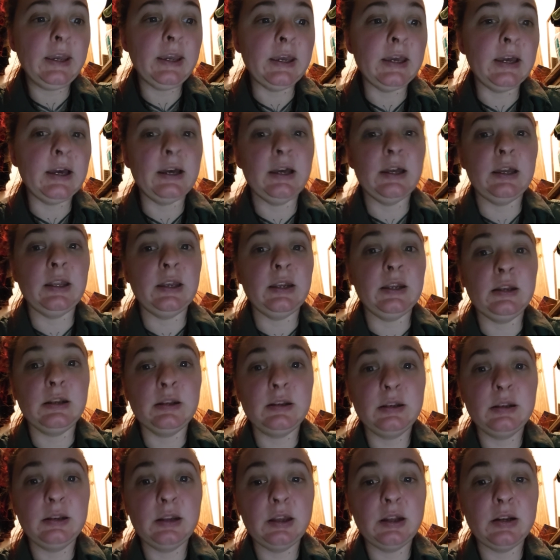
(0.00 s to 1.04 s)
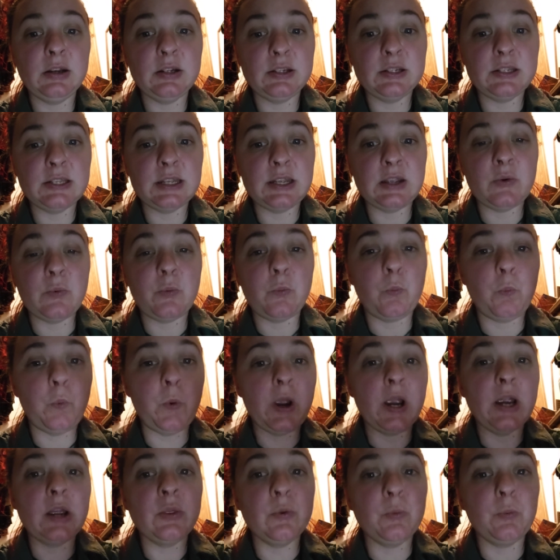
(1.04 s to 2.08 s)
and
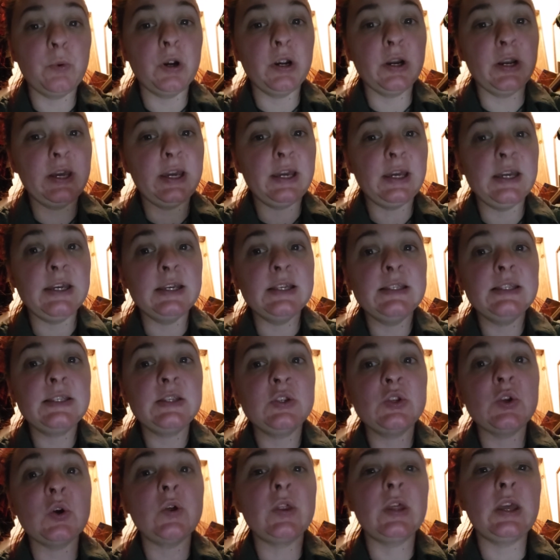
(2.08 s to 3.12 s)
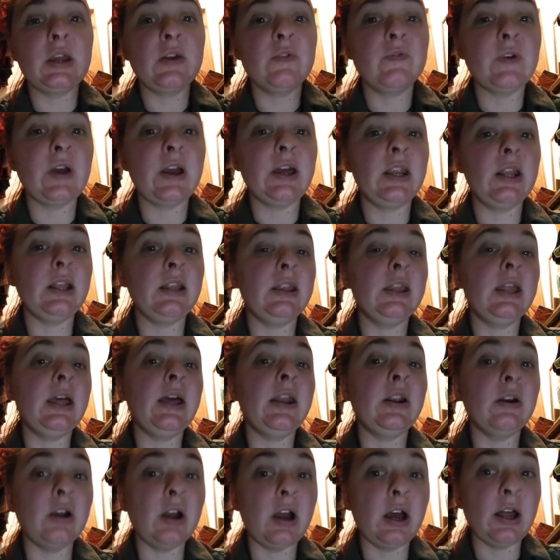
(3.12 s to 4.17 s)
understanding where the word is so they can find it
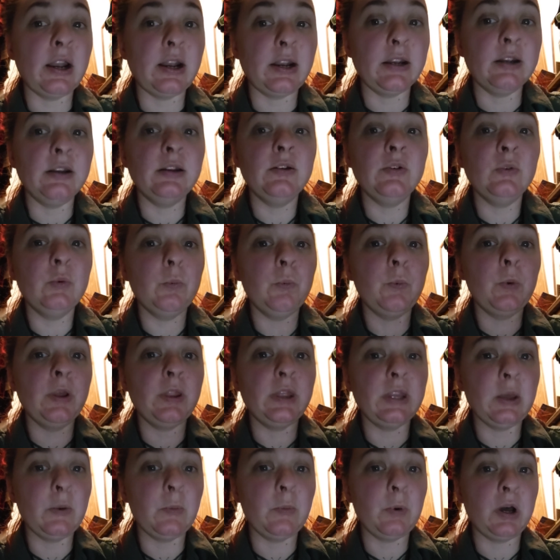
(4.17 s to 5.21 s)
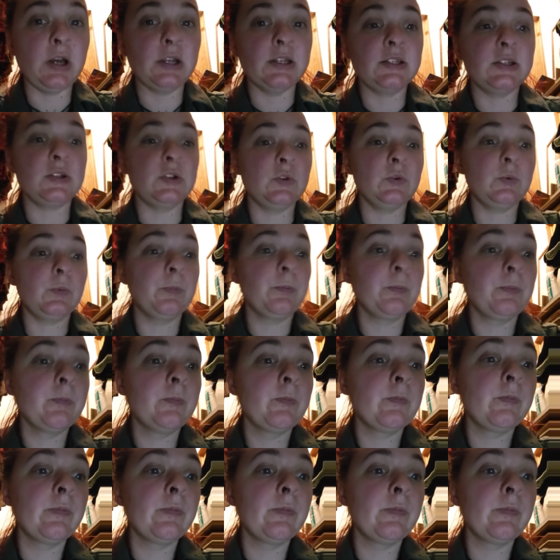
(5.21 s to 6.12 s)
later on when they want to.